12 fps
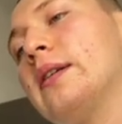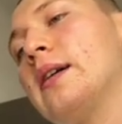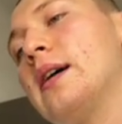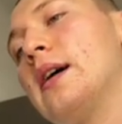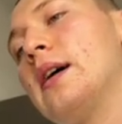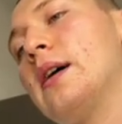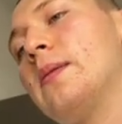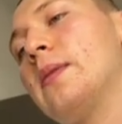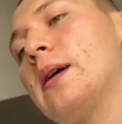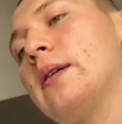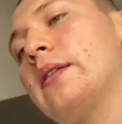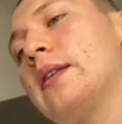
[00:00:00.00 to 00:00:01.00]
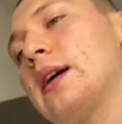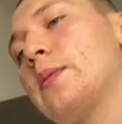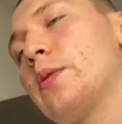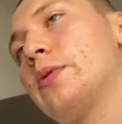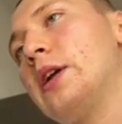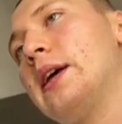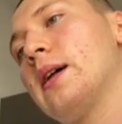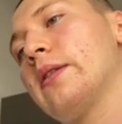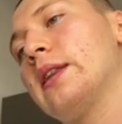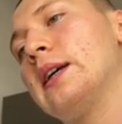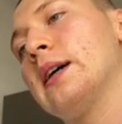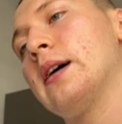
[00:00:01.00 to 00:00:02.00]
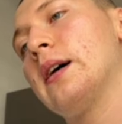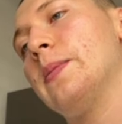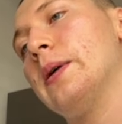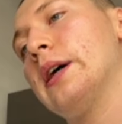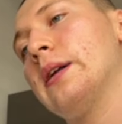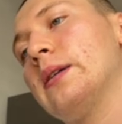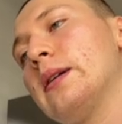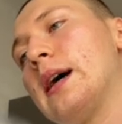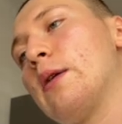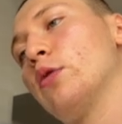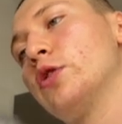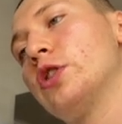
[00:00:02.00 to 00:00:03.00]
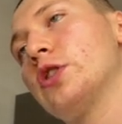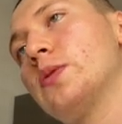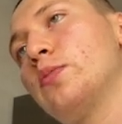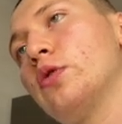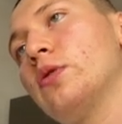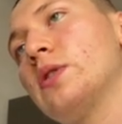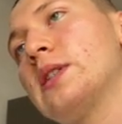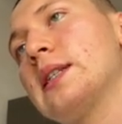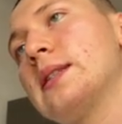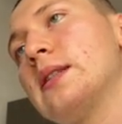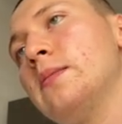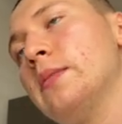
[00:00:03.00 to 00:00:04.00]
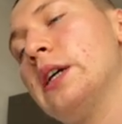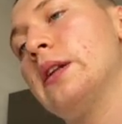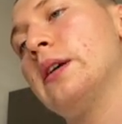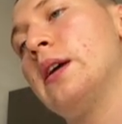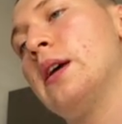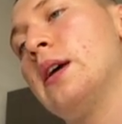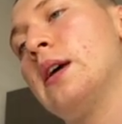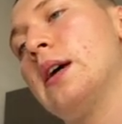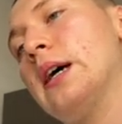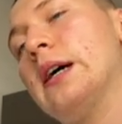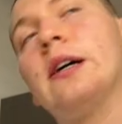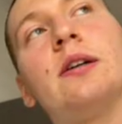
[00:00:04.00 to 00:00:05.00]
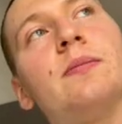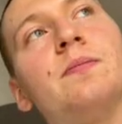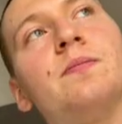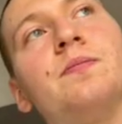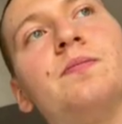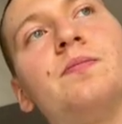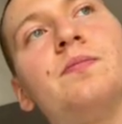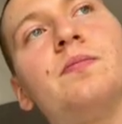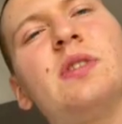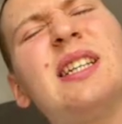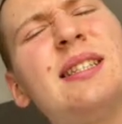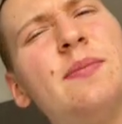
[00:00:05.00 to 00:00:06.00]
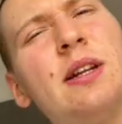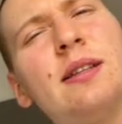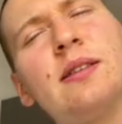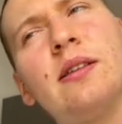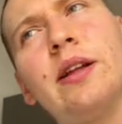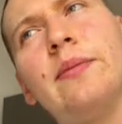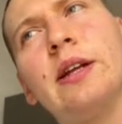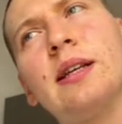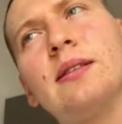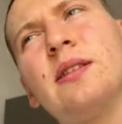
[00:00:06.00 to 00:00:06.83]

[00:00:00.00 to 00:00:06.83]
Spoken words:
I think I'm a pretty healthy guy, but I will just put 60 minutes? 30 minutes?